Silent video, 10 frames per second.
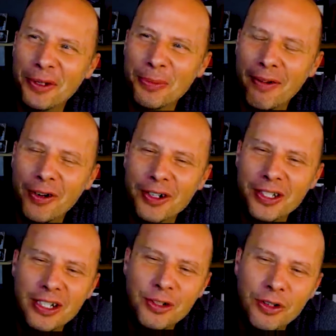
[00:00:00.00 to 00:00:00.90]
that was my
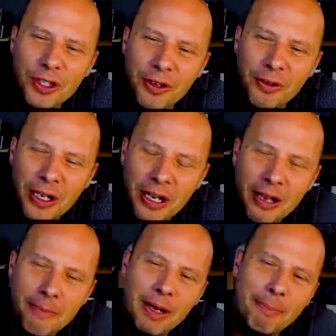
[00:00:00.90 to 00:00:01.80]
first intro to you.
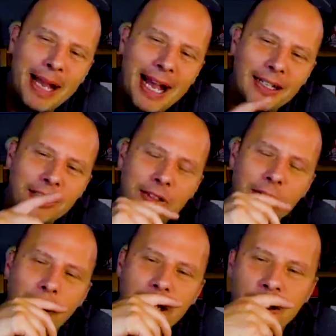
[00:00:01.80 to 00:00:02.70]
But back
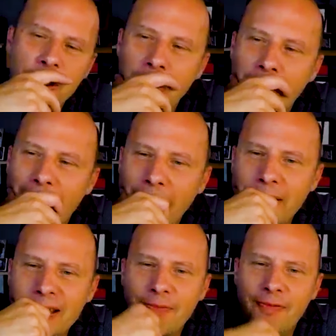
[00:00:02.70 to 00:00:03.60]
to what you do, I
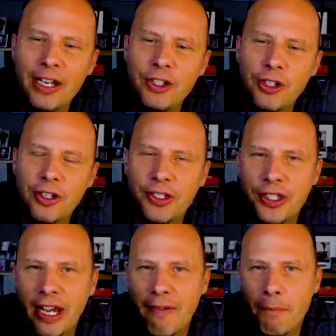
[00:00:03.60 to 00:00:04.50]
would venture to
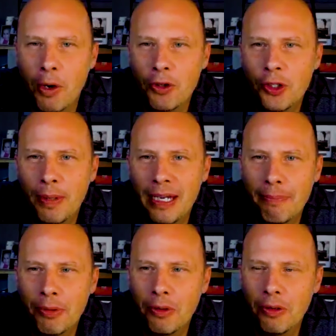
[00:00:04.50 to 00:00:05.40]
say most
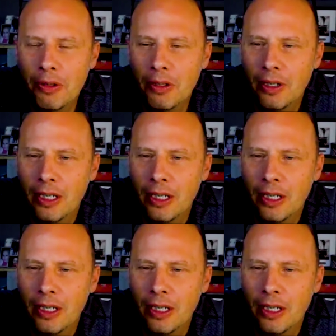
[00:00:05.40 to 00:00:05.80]
people,